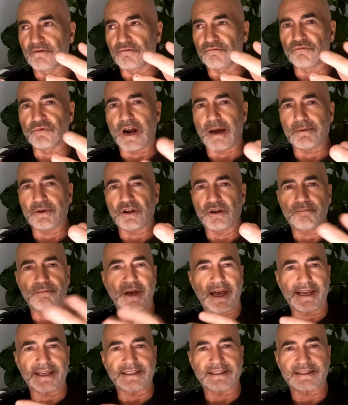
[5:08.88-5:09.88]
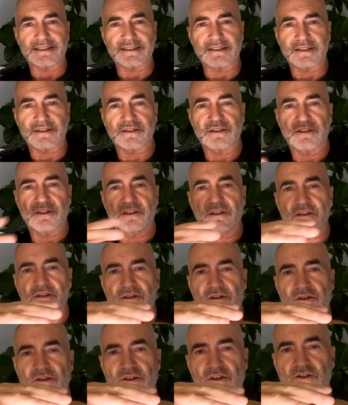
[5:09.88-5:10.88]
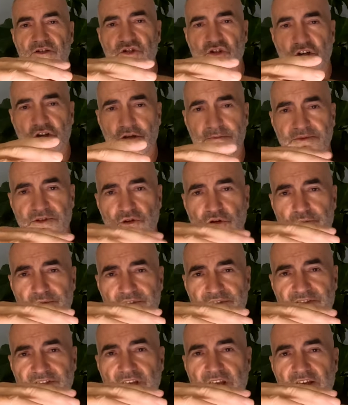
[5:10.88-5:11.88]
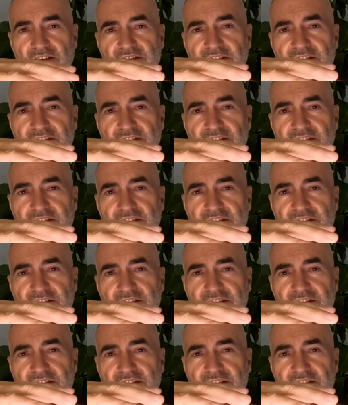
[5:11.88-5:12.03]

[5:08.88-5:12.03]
rubber-based shock absorbers.